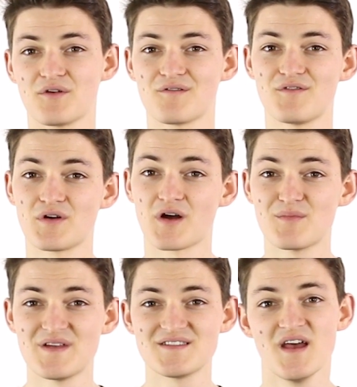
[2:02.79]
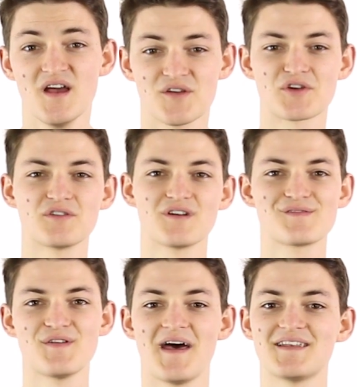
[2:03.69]
level garment, you're going to look
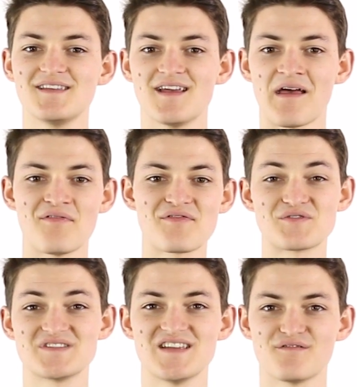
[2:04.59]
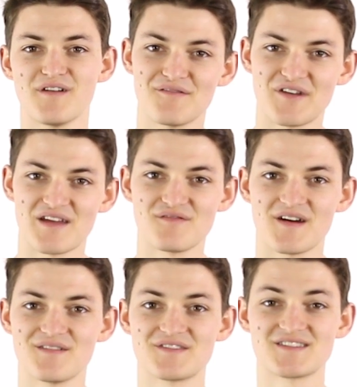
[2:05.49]
for that
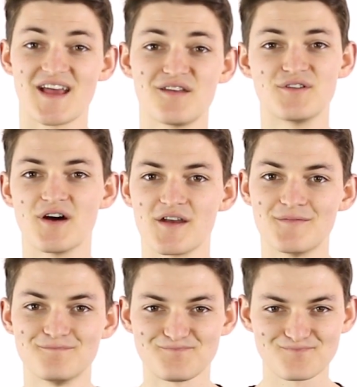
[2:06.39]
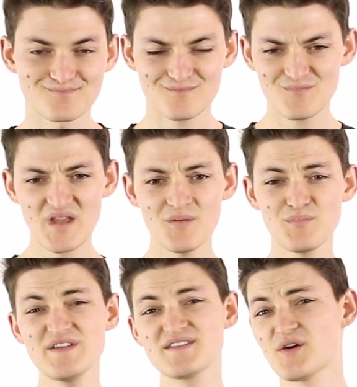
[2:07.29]
EN13595 standard on it.
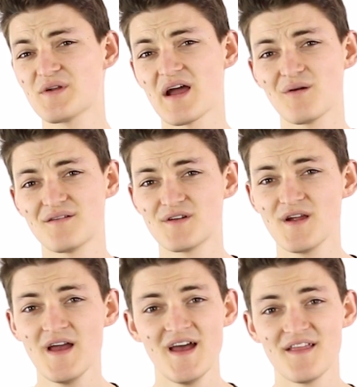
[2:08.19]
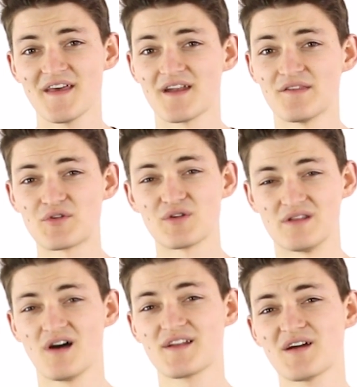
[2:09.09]
Please note, however, that there are a
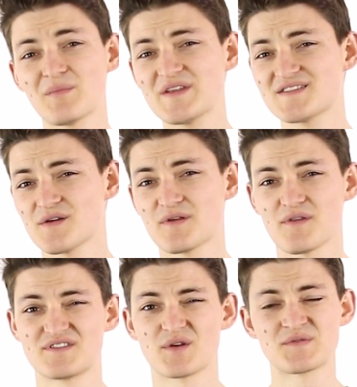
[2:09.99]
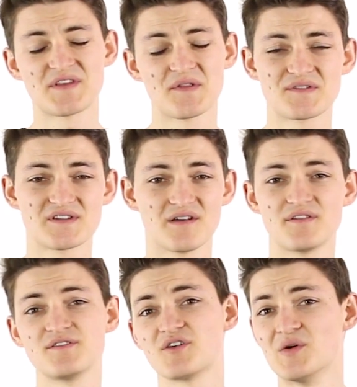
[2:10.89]
lot of companies out there that don't sell their stuff
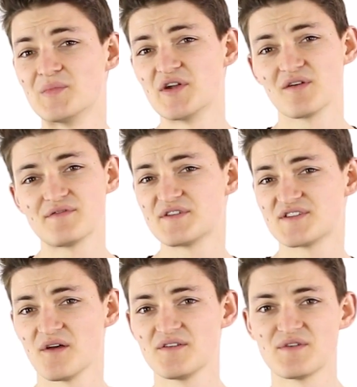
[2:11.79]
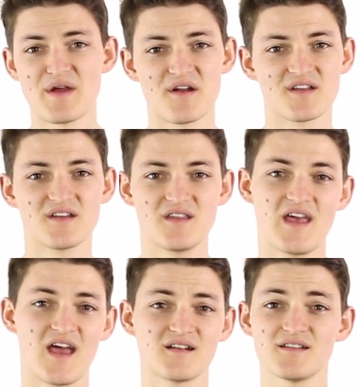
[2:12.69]
in Europe. You know, if they're selling to America, to
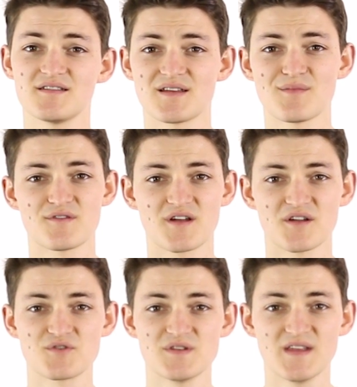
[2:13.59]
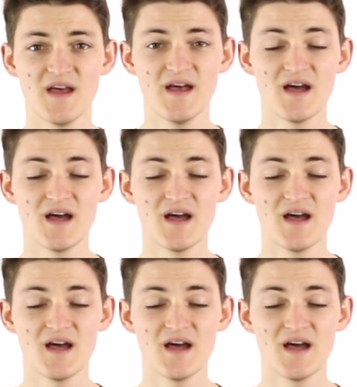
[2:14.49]
Canada, some other countries